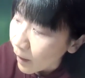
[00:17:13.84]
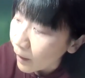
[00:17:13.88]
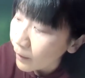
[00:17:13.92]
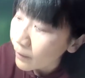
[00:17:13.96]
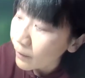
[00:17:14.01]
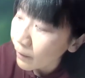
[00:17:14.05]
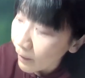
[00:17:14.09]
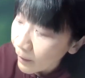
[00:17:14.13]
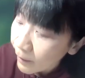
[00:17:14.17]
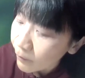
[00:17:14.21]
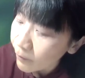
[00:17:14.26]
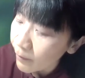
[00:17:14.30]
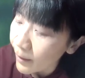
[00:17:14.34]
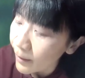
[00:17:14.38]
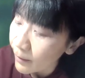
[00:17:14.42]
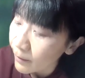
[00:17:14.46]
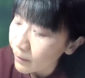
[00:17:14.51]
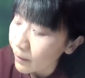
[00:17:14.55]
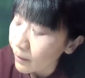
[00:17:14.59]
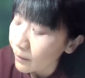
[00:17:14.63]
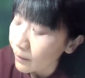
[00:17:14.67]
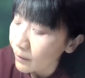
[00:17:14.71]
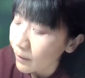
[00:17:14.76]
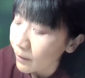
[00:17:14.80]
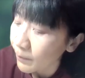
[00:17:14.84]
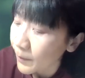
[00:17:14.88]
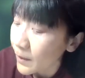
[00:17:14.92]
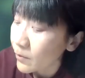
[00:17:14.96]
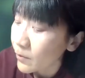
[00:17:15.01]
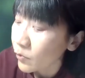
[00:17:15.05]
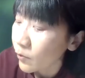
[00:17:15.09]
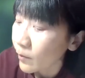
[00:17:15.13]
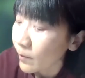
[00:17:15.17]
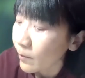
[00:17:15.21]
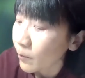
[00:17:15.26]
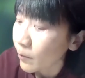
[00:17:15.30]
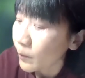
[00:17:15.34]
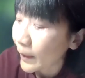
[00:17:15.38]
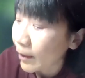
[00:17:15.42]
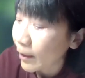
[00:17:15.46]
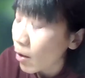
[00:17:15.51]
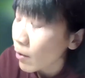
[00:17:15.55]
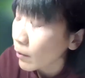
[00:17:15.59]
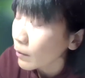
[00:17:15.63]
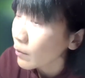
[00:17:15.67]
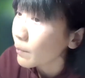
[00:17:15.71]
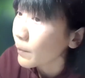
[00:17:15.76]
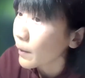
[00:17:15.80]
And the regulator, the Ministry of
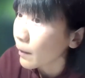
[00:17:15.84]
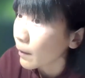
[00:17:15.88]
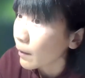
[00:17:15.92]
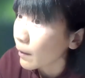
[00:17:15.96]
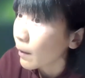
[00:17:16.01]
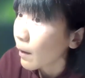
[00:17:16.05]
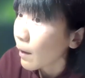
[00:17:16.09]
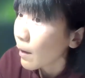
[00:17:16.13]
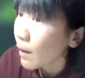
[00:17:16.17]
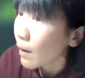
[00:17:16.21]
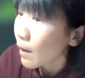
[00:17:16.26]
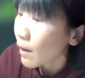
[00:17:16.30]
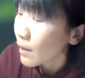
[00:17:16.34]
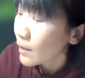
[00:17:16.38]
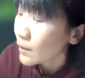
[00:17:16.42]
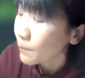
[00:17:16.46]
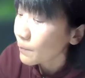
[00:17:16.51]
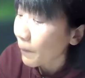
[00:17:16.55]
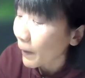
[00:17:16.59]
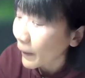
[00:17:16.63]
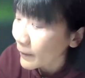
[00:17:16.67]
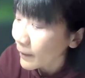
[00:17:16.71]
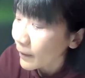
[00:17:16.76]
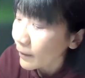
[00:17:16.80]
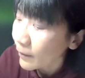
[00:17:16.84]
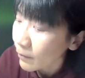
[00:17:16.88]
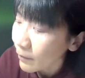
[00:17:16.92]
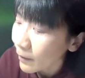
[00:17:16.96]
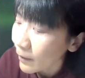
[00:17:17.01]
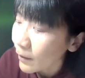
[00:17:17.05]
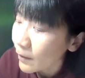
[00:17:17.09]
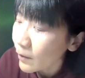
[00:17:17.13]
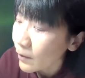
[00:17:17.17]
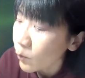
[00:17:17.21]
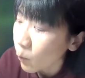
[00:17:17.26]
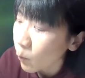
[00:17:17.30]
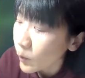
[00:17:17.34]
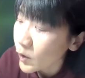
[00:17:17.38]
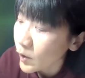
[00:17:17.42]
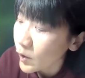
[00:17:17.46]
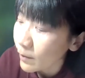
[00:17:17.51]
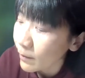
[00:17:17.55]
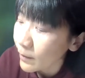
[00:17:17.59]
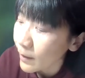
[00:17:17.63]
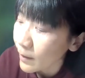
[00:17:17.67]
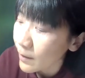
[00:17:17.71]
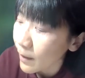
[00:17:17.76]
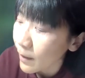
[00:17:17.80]
Economy, is particularly
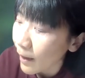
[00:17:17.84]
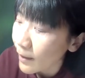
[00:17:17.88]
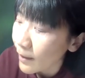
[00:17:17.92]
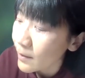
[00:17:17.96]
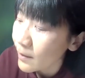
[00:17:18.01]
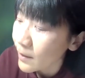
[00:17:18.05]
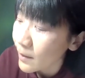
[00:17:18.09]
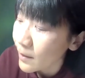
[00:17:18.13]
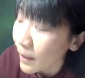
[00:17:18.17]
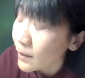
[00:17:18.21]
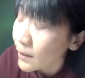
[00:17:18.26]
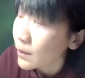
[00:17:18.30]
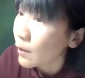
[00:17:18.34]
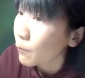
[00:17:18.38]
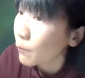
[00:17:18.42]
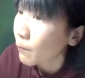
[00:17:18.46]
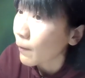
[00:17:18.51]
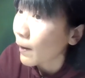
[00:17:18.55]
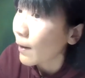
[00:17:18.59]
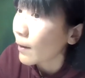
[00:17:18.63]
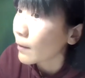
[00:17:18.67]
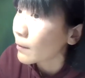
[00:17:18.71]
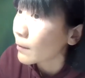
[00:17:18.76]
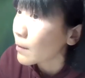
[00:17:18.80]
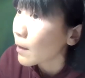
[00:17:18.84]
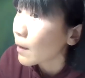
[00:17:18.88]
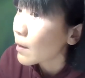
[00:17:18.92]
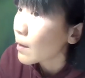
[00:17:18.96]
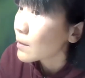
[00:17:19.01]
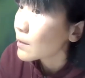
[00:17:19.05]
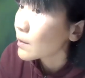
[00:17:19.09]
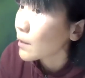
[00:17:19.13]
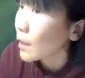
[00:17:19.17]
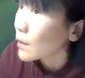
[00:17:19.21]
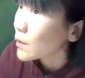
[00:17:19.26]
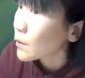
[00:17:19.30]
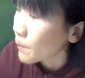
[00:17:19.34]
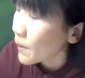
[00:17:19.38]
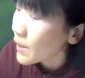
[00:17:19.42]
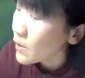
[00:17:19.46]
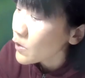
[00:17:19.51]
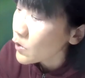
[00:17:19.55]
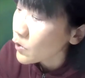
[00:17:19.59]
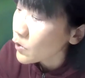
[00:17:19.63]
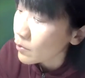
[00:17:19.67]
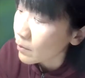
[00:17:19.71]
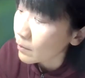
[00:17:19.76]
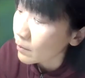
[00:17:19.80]
watching the unjustified
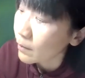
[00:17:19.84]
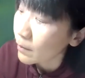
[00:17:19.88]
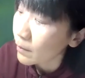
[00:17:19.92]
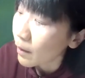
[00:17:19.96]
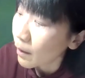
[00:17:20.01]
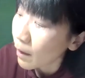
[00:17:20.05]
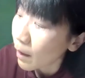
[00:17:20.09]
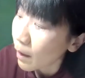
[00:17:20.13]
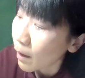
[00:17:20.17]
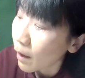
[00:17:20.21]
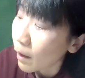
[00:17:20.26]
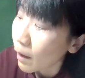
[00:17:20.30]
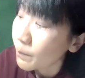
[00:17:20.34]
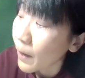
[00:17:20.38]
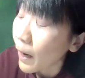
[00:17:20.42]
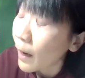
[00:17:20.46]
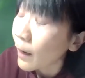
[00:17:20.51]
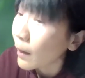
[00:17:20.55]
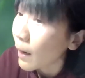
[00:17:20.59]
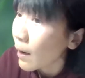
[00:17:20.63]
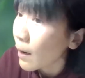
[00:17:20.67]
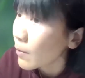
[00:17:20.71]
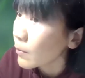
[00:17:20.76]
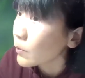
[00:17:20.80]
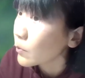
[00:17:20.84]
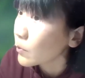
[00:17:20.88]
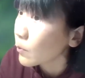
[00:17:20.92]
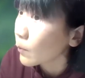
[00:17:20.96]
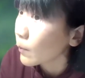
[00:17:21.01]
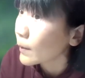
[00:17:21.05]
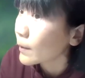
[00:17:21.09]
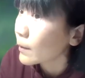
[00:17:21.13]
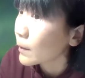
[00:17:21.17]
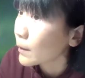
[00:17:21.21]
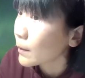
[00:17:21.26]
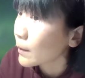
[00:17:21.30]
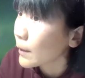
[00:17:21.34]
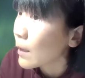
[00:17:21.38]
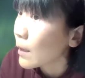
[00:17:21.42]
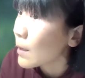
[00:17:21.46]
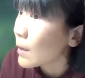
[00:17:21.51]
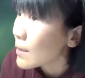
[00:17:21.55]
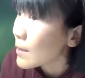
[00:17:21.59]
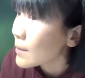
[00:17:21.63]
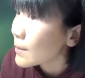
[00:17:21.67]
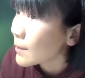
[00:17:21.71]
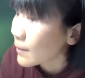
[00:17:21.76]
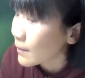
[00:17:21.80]
suspension of account or
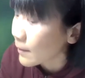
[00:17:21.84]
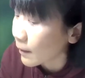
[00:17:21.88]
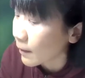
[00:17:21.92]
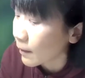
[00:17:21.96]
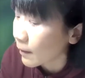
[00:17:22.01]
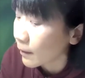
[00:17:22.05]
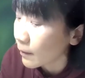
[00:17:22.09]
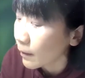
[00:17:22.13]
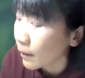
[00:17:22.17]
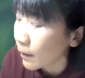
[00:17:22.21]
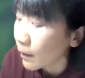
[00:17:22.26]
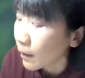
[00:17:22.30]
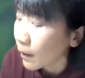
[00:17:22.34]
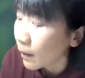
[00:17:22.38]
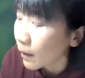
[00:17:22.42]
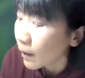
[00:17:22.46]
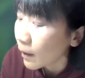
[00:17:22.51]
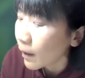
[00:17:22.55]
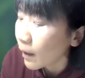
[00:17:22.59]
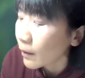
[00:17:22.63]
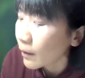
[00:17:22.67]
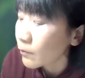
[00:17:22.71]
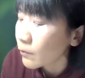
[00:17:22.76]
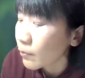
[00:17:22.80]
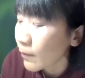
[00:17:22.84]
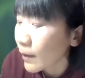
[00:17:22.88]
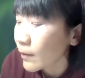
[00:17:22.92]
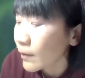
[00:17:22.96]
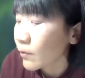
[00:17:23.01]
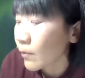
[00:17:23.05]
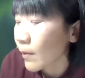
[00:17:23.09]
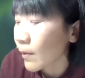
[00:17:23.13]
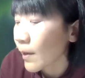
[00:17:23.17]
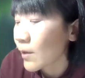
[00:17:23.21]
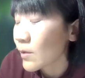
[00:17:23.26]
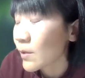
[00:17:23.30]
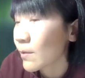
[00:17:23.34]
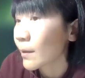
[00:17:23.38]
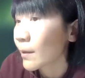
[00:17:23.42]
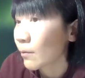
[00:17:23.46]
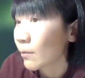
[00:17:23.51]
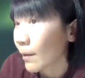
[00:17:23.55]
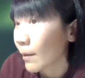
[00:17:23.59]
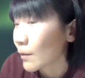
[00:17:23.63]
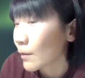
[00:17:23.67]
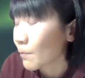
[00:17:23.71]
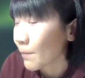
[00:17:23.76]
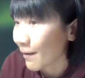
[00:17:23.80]
delisting and trying to ensure
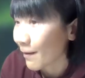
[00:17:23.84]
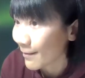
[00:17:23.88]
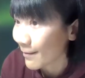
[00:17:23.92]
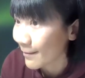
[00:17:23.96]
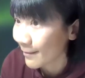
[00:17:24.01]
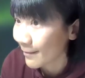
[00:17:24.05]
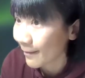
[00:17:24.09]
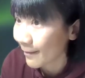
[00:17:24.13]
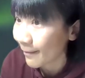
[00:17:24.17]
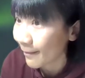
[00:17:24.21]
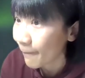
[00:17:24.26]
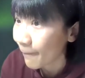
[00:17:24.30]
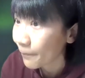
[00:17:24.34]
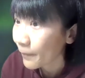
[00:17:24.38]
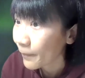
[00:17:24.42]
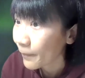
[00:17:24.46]
transparency.